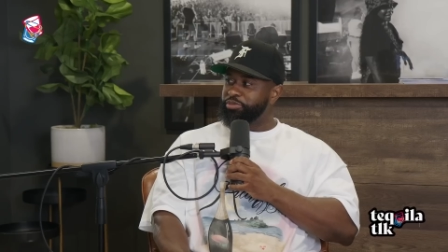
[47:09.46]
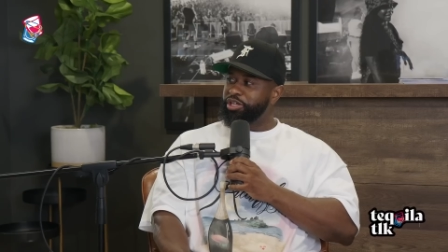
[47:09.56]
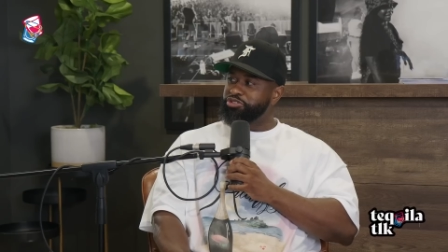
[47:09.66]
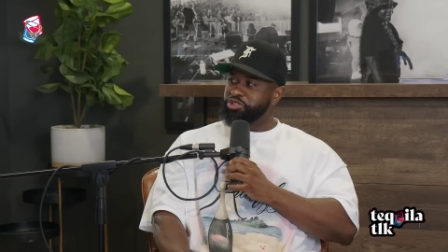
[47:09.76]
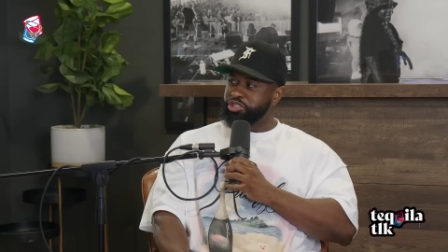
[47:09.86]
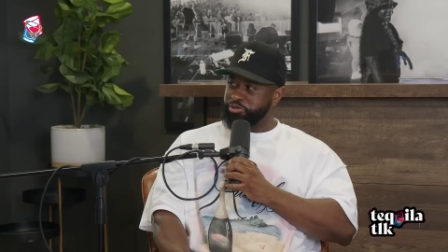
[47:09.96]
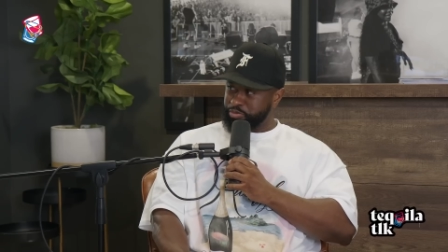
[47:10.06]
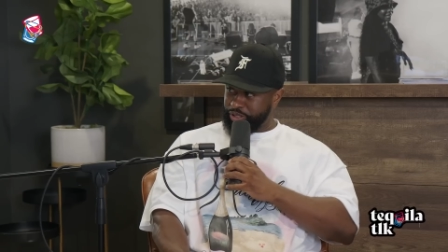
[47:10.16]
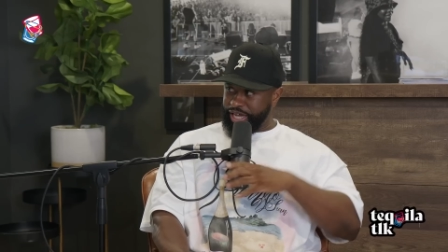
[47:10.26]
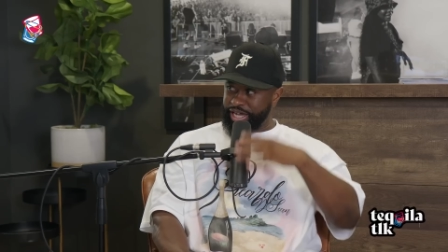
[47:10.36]
Jimi Hendrix used to
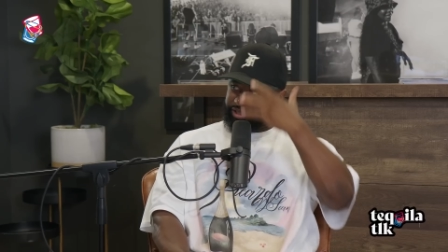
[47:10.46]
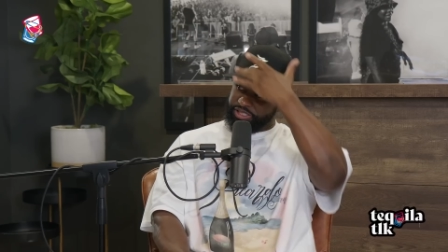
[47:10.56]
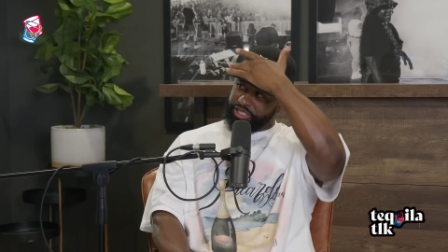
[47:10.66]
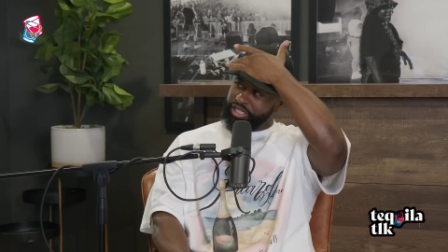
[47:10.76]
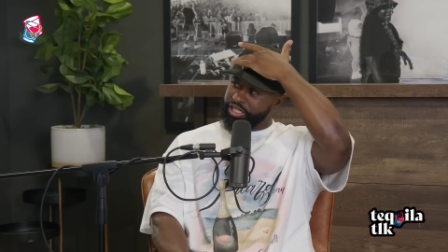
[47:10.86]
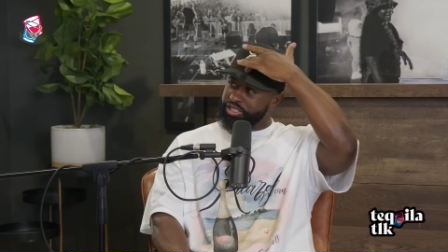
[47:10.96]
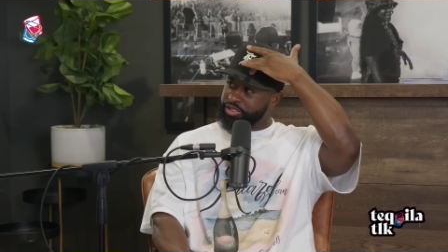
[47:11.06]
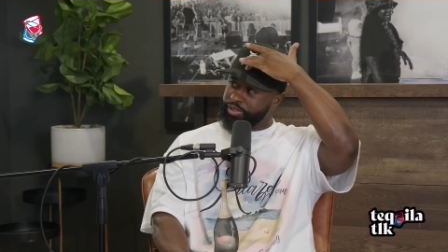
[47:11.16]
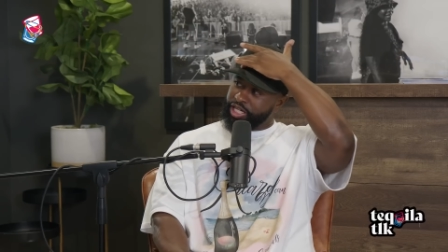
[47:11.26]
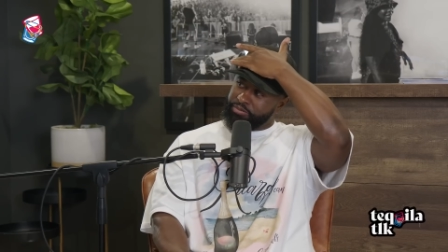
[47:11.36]
put acid in his
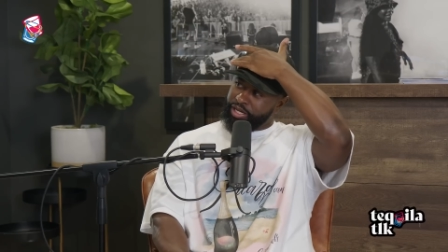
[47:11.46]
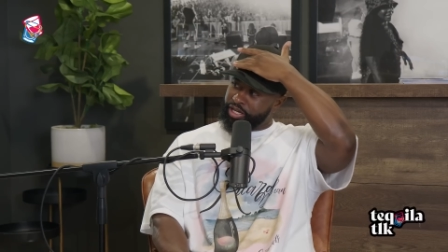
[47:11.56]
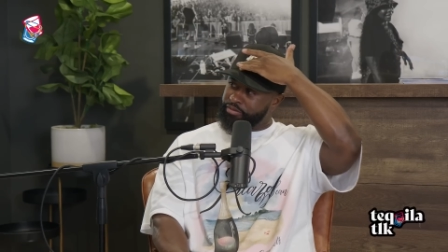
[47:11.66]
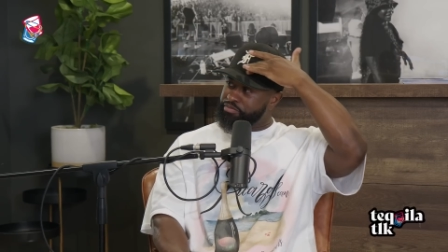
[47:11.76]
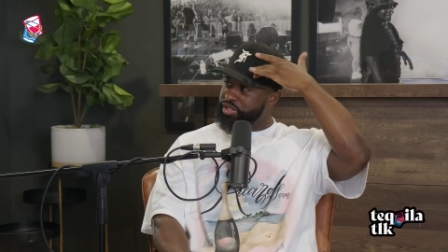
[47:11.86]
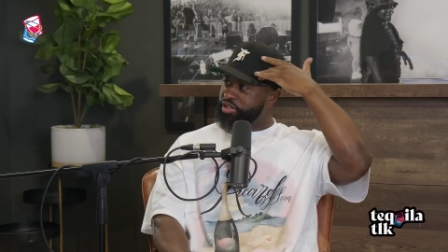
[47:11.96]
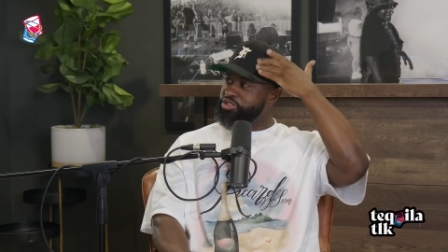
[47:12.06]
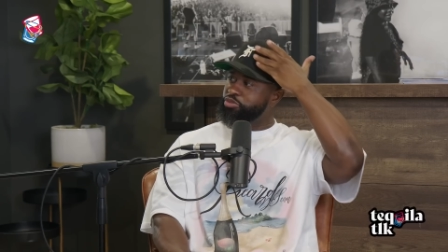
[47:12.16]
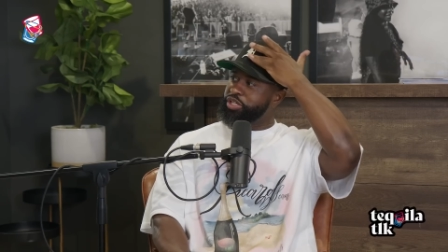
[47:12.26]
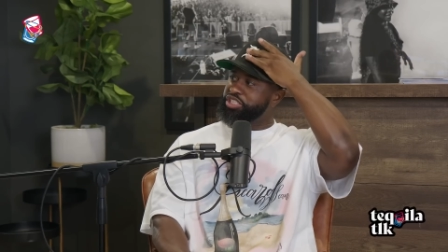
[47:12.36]
headband,
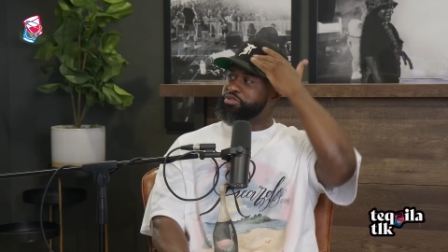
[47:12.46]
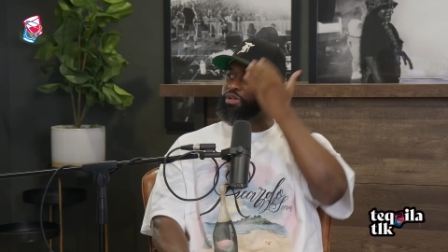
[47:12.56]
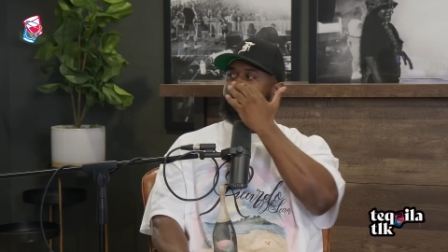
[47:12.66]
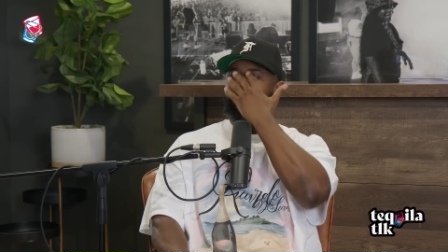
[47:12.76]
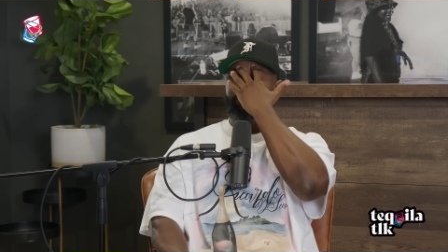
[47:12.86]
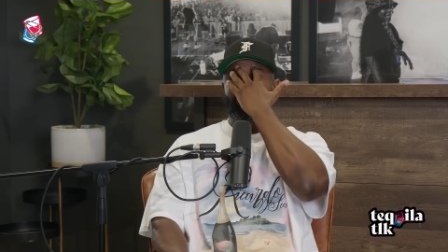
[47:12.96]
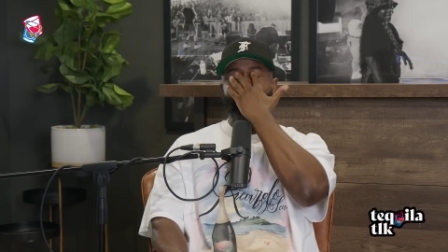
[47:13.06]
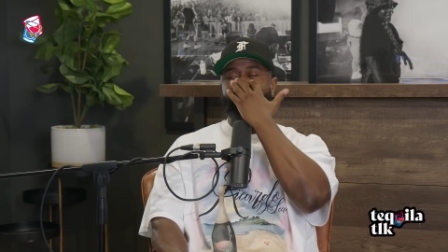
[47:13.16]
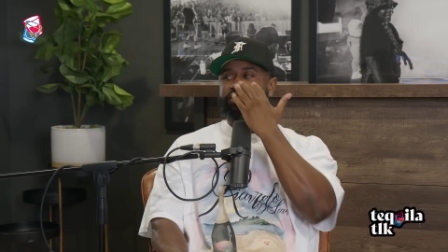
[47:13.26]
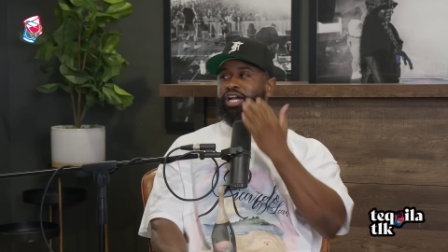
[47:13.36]
so when he sweat, it would go
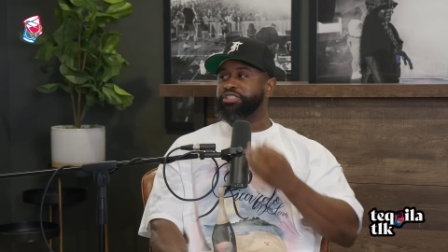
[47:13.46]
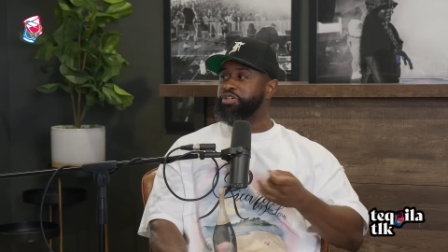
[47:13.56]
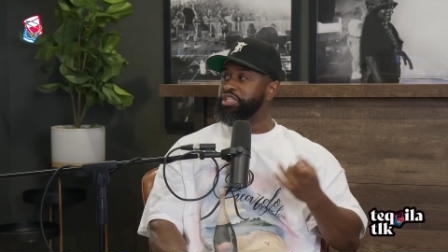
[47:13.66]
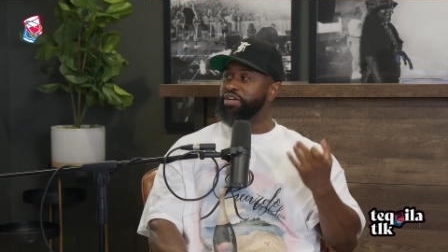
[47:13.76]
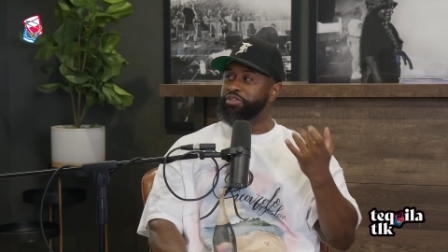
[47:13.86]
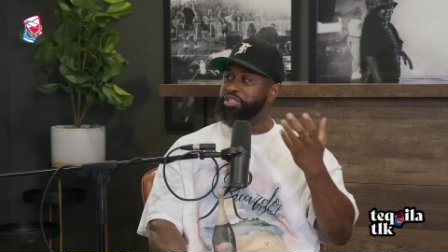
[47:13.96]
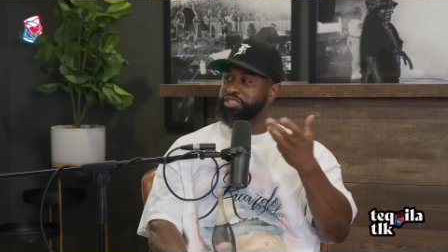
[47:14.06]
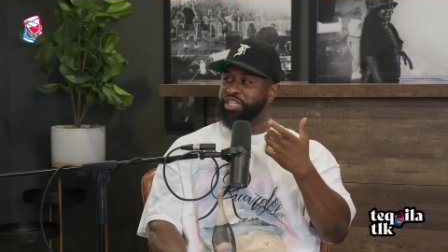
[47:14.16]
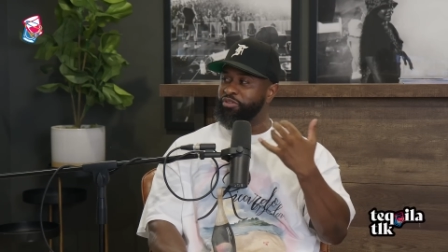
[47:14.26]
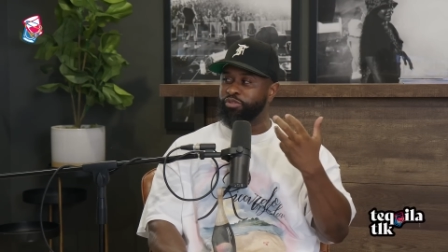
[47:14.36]
into his eyes. So he never did the
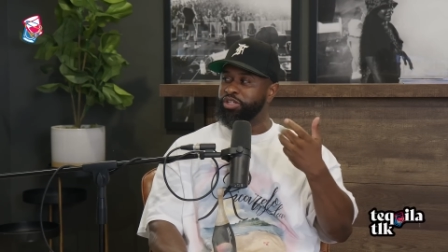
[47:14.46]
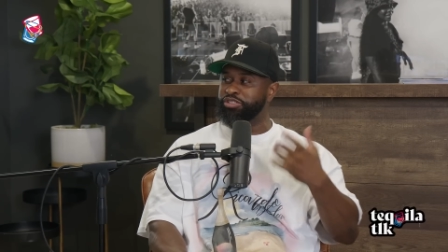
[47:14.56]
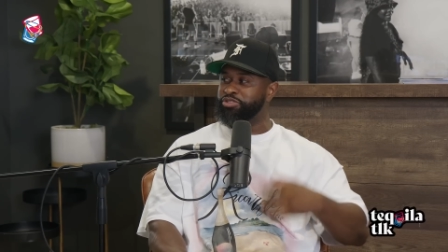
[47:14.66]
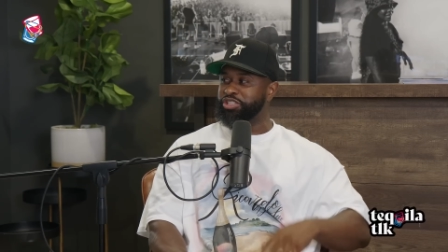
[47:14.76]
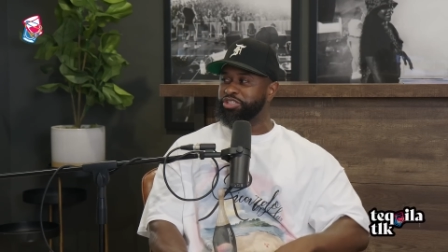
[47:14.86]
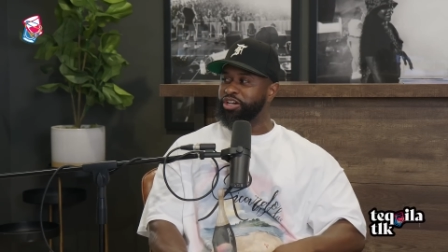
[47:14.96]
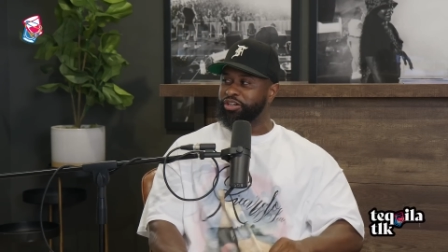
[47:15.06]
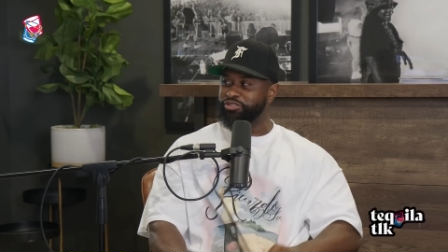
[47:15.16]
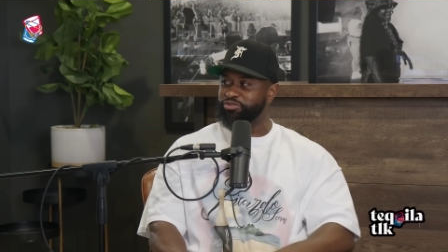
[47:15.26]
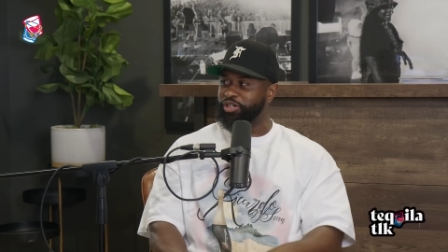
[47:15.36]
same runs on the
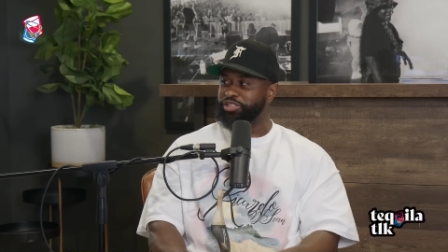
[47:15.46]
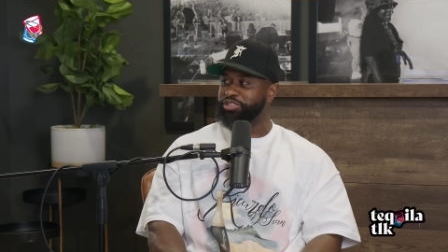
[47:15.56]
guitar twice